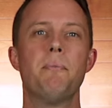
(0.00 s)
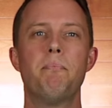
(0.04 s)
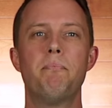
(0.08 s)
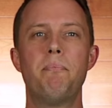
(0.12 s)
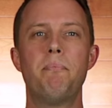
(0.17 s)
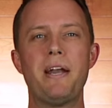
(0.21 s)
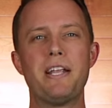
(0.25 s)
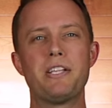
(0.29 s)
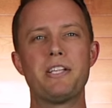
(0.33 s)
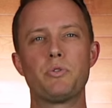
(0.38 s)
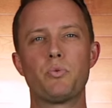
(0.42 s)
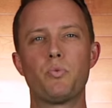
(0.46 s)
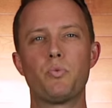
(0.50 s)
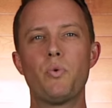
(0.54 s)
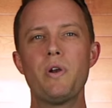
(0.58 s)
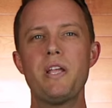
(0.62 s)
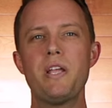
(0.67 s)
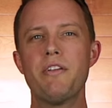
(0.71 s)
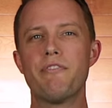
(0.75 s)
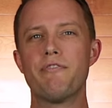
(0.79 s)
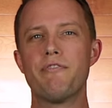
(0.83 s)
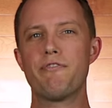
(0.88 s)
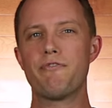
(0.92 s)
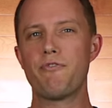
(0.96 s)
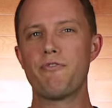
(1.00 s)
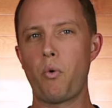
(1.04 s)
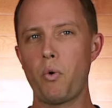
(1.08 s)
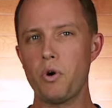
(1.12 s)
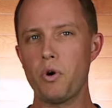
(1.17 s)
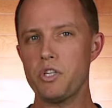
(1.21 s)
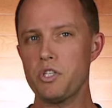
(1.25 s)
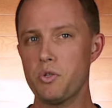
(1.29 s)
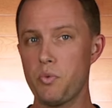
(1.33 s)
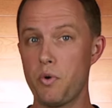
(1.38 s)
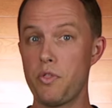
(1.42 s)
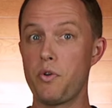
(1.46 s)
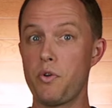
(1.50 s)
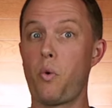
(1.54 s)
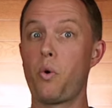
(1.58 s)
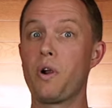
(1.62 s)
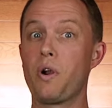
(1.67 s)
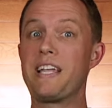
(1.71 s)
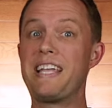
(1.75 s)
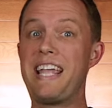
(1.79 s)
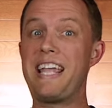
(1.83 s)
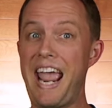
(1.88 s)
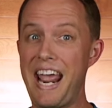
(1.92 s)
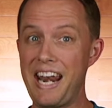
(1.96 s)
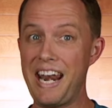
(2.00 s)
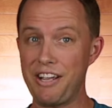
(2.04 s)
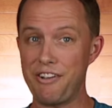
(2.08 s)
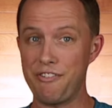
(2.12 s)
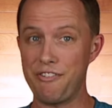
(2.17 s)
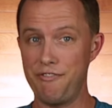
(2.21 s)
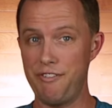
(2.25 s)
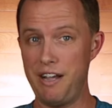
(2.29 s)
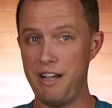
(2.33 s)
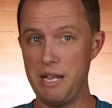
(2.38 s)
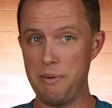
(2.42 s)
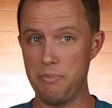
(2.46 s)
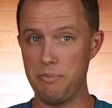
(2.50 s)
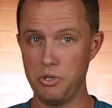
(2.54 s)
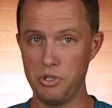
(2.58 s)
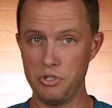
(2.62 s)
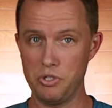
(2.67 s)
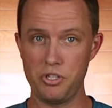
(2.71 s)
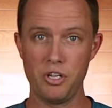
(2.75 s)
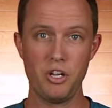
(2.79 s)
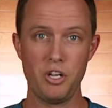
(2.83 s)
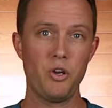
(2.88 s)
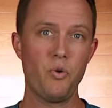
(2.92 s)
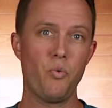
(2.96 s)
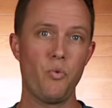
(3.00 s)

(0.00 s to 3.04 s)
but it's reinforced with organic fibers,